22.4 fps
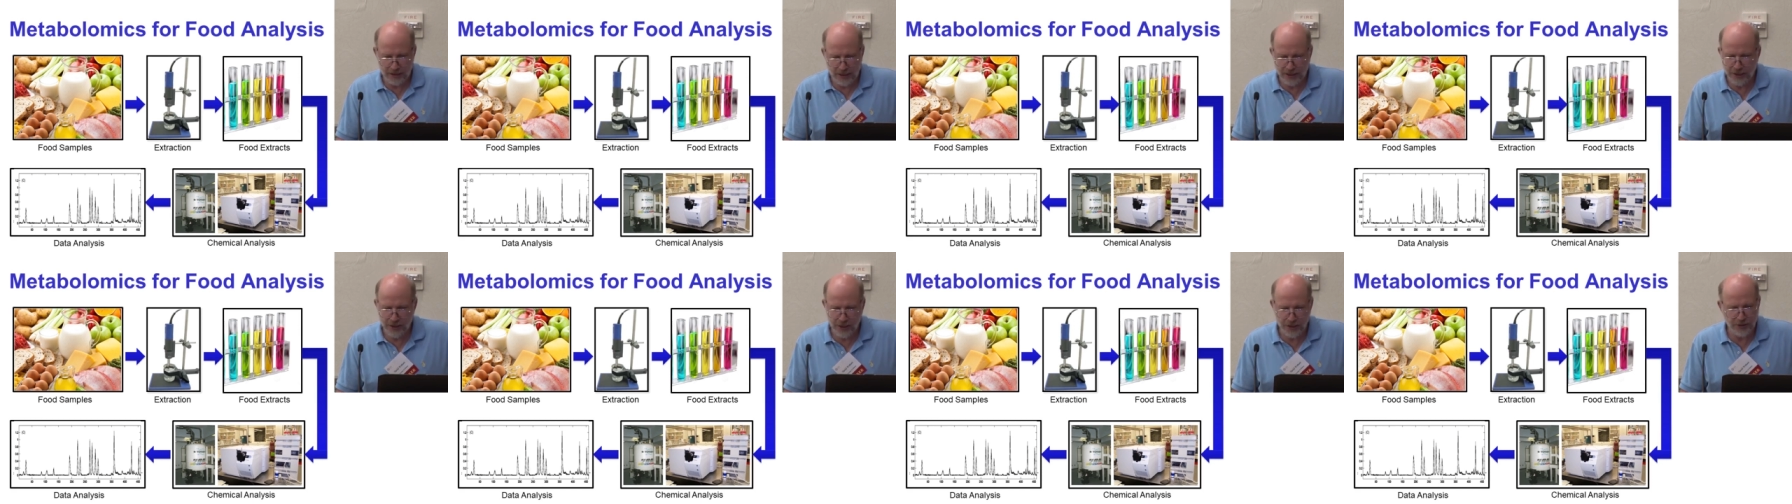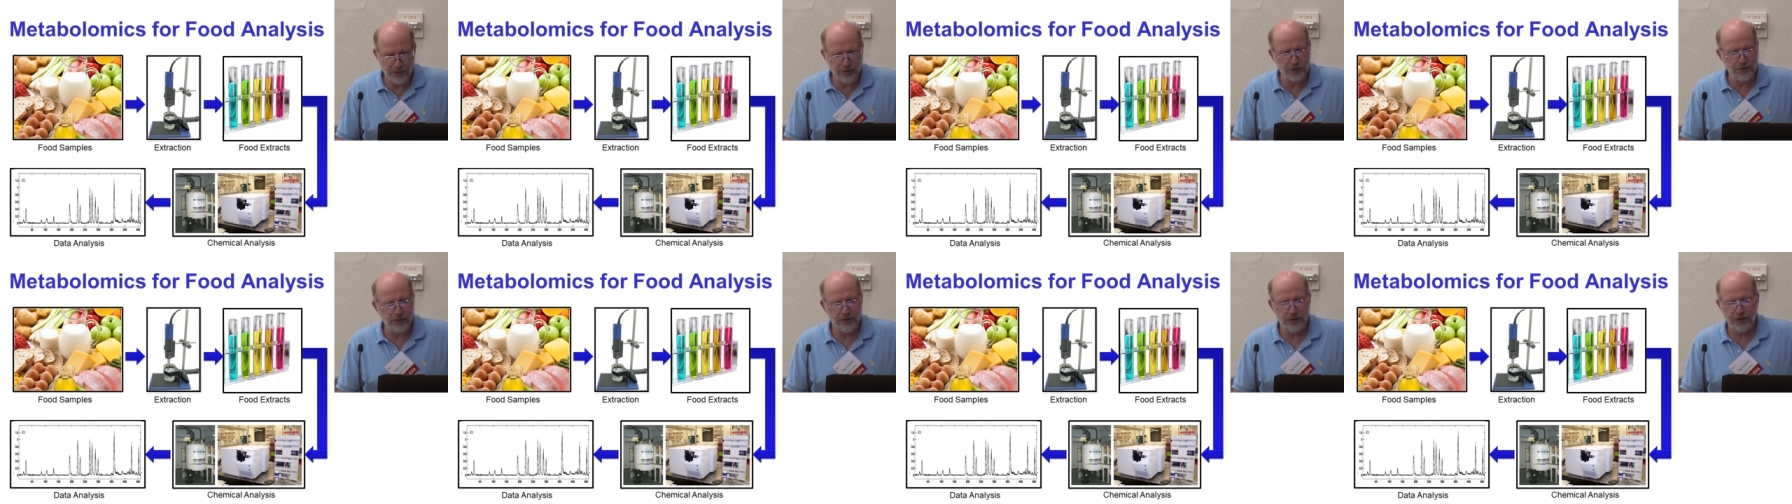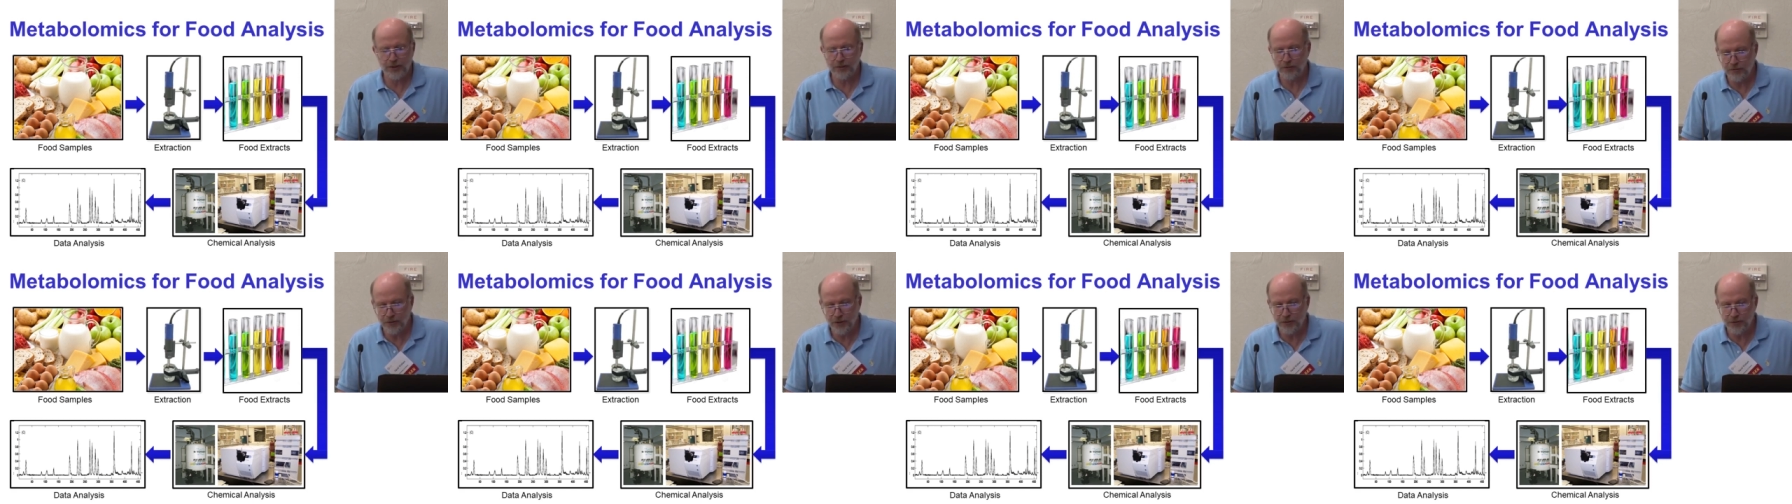tissues
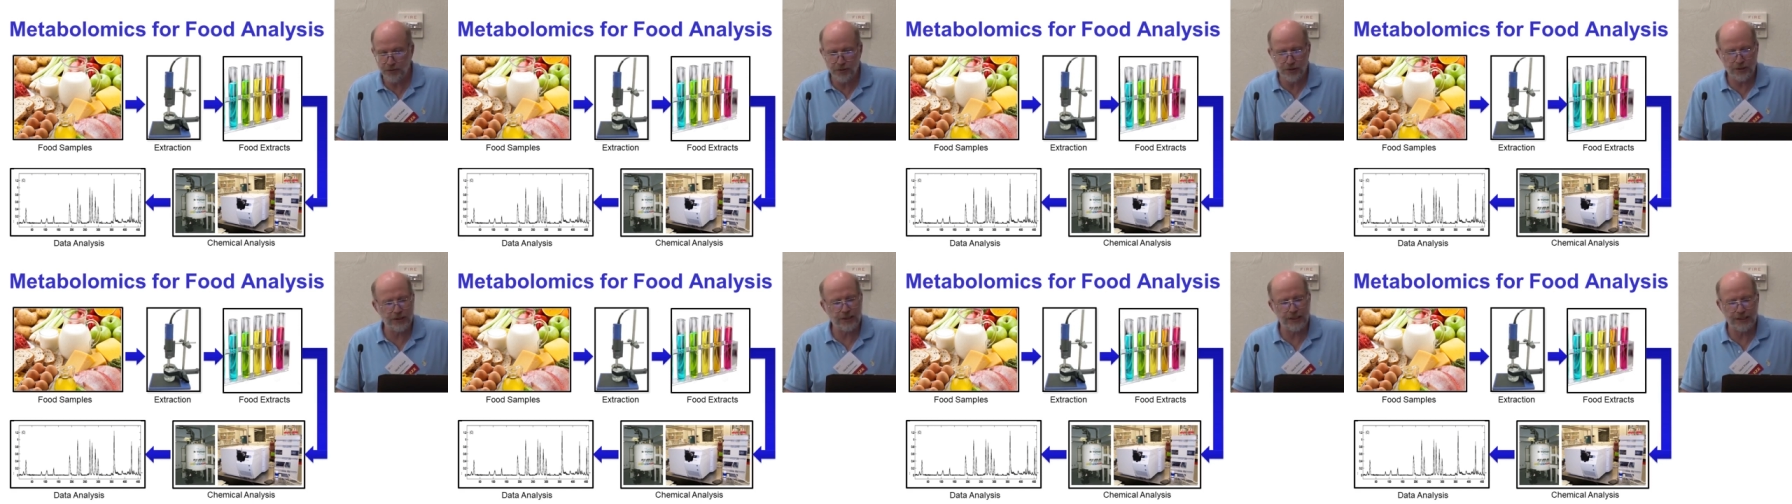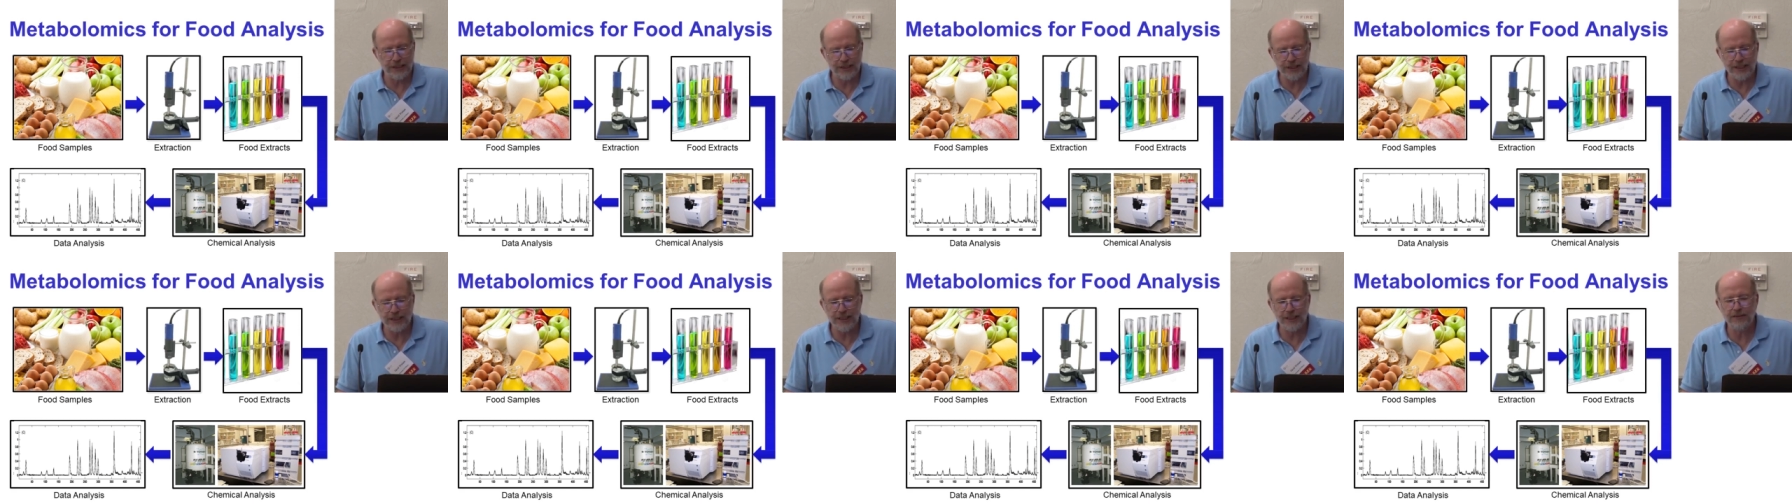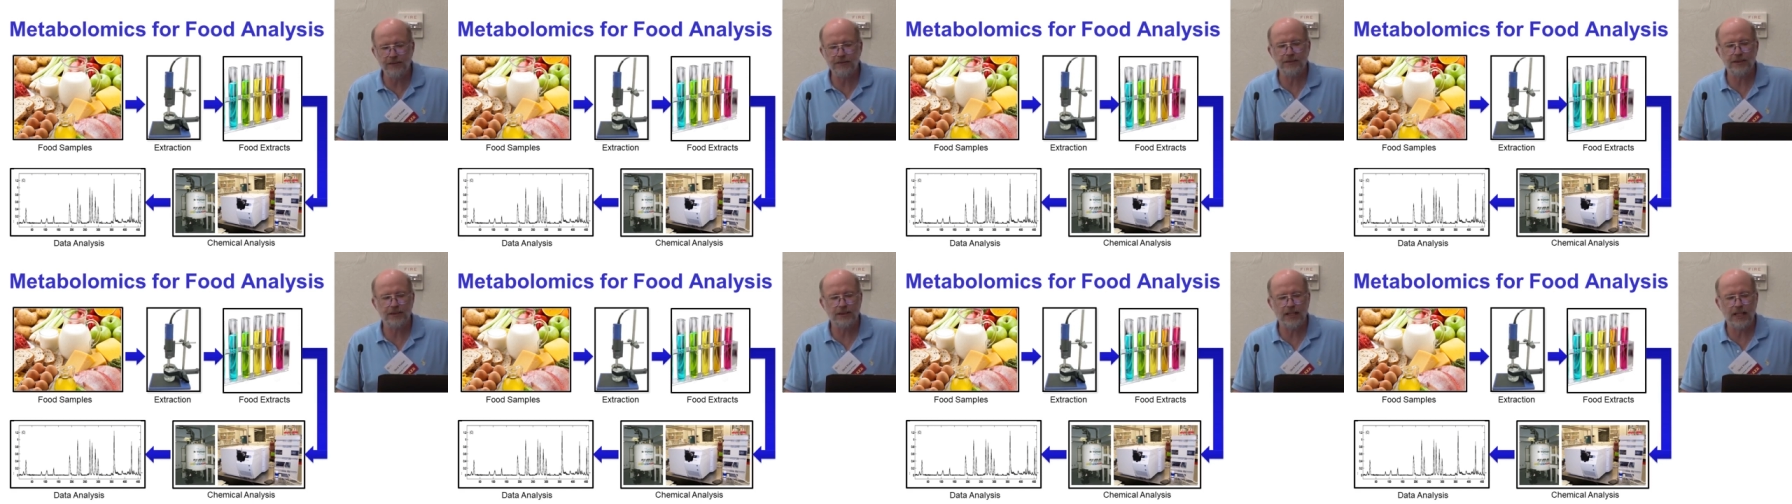and roots and
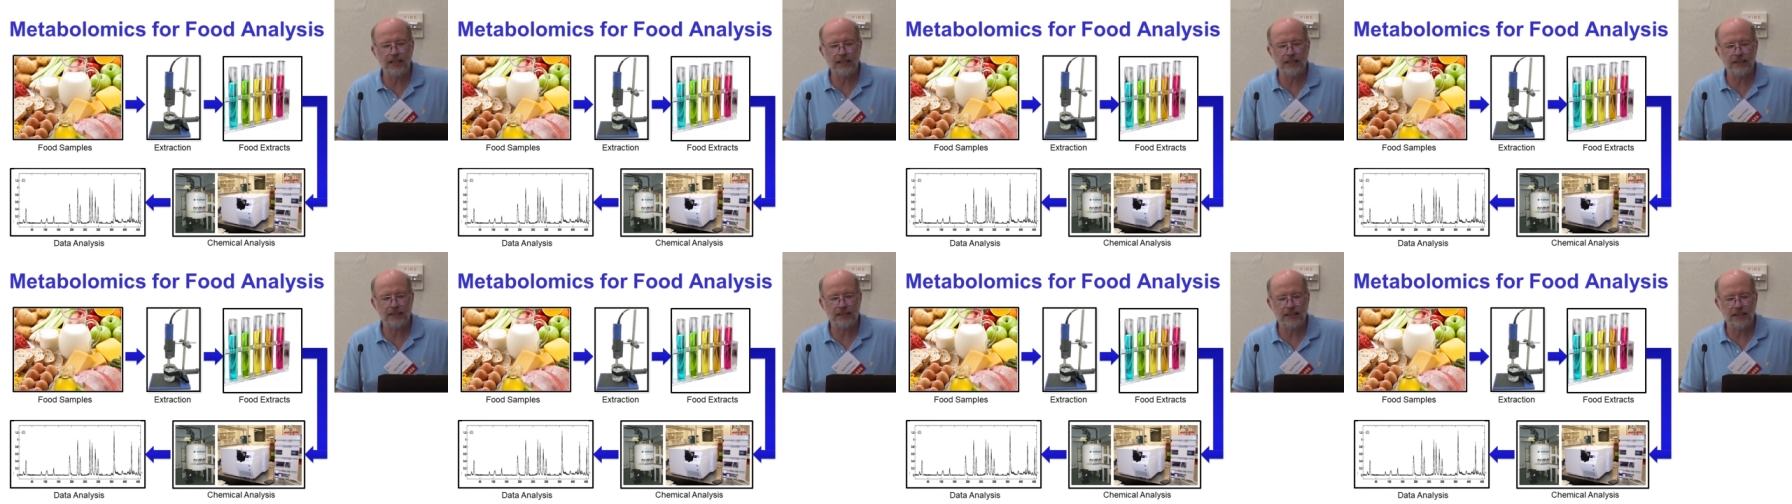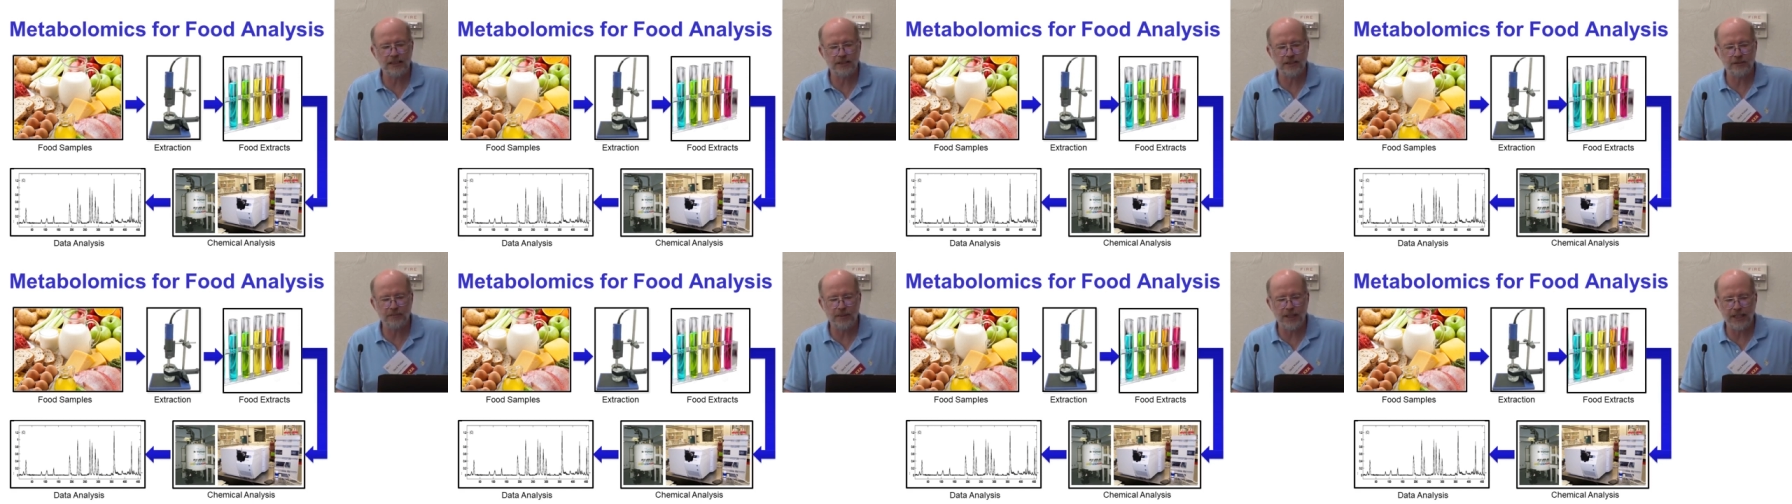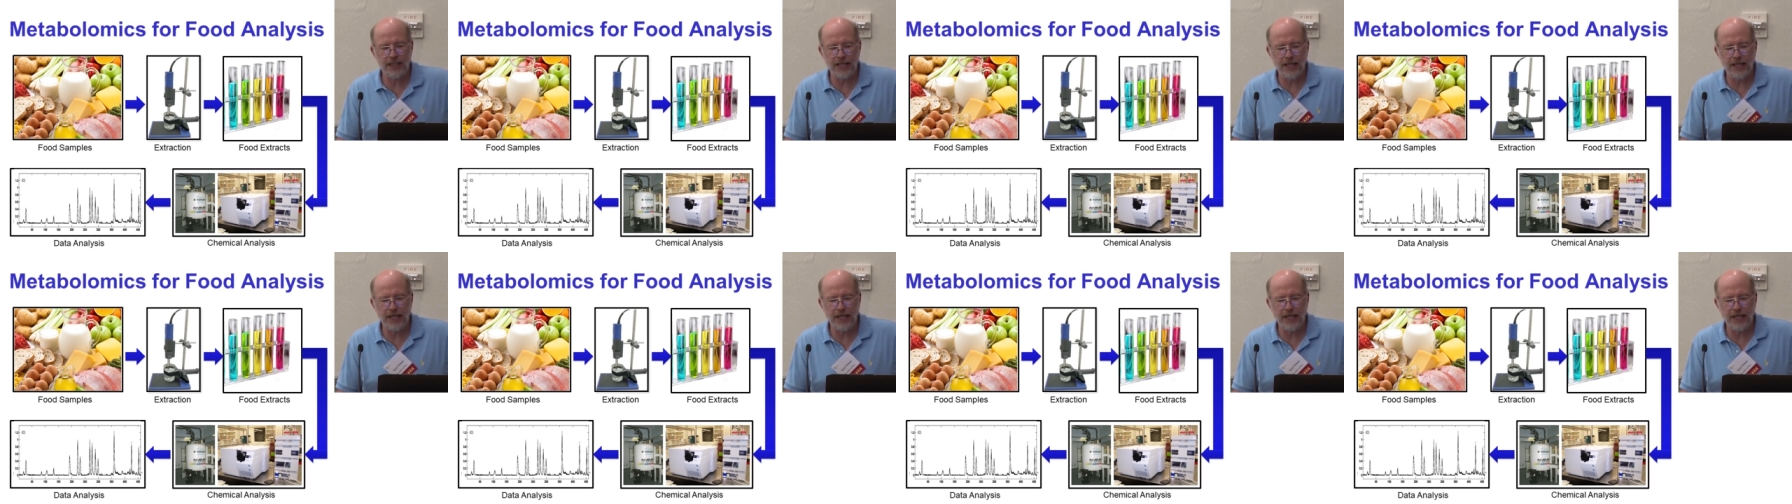leaves as you might